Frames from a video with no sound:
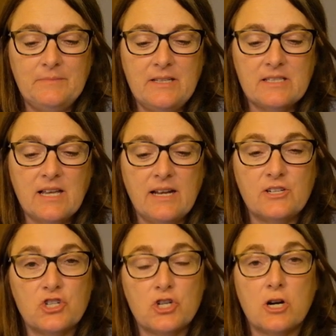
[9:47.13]
It's
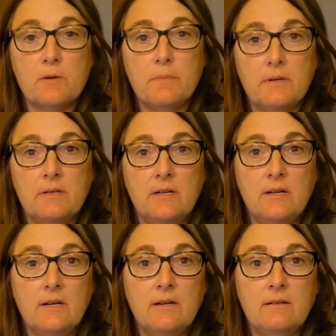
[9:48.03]
kind of sharp,
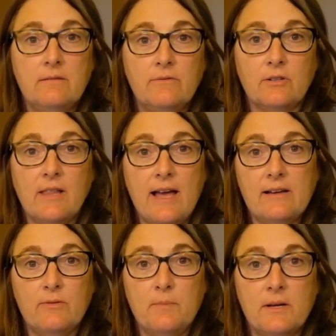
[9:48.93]
for
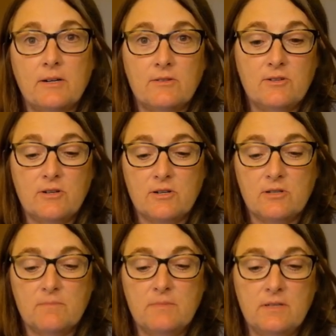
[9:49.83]
lack of a better
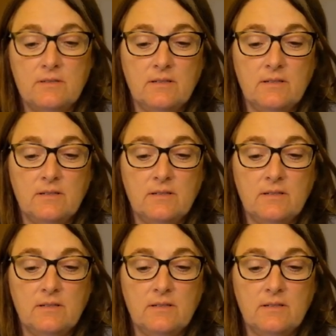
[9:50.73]
term.